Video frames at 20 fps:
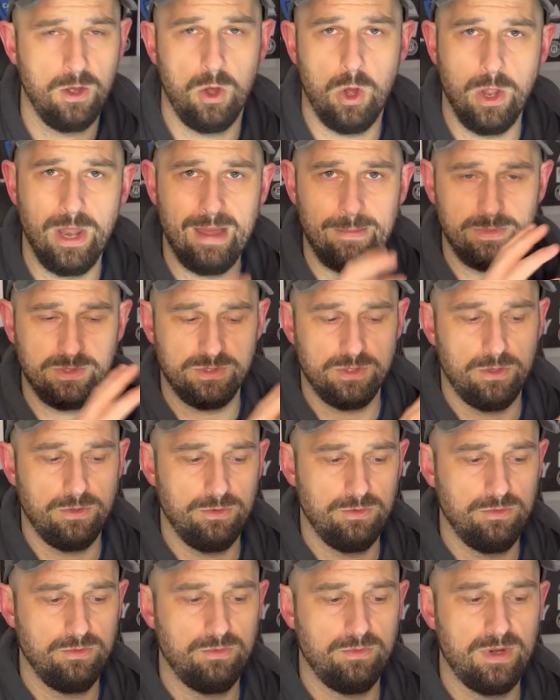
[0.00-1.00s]
on
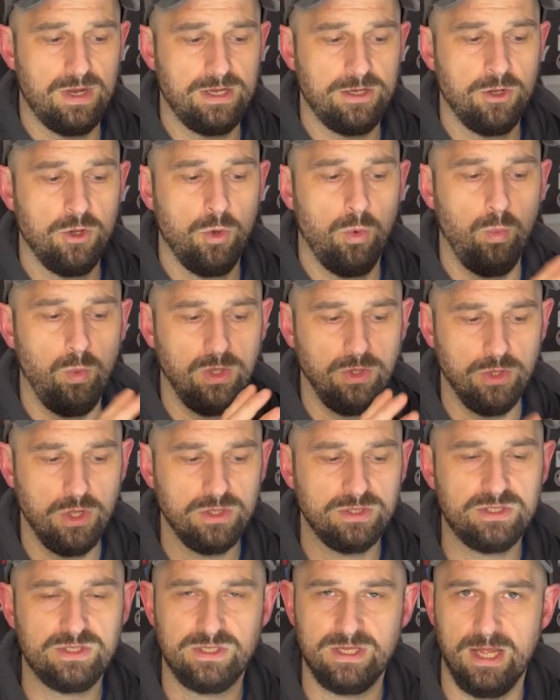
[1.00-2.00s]
Amazon, right, will
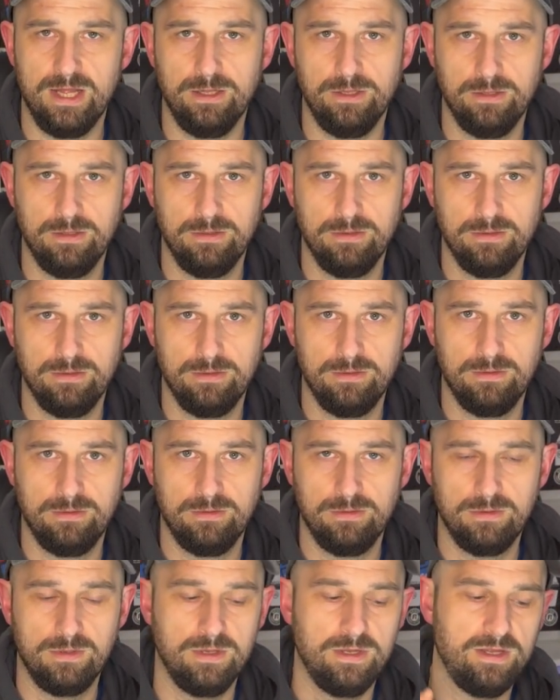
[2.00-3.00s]
not sell
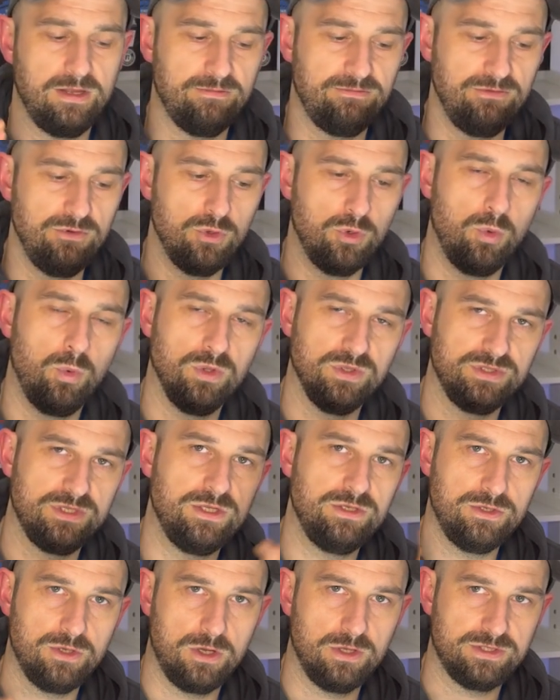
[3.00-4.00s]
if no one's
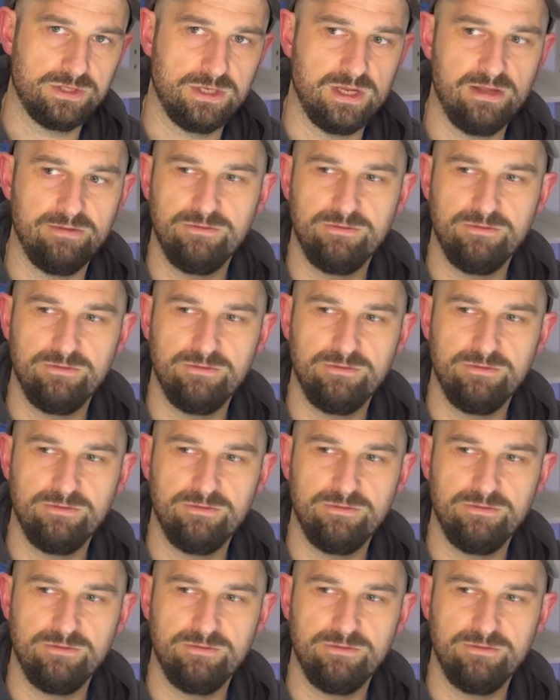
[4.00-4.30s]
endorsing it.